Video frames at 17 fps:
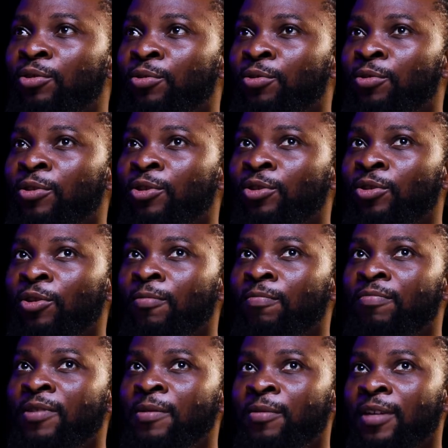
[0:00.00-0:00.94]
to some
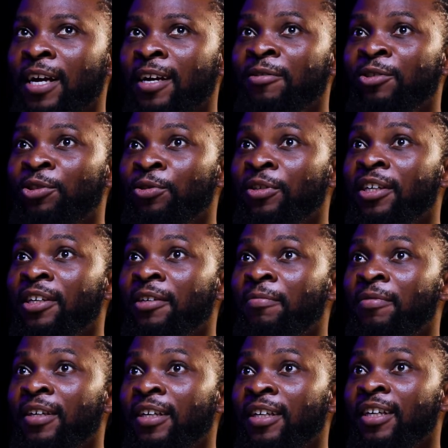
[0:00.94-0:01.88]
people like
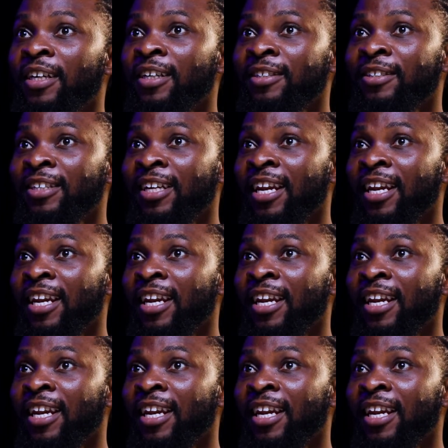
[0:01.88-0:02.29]
Zuckerberg and the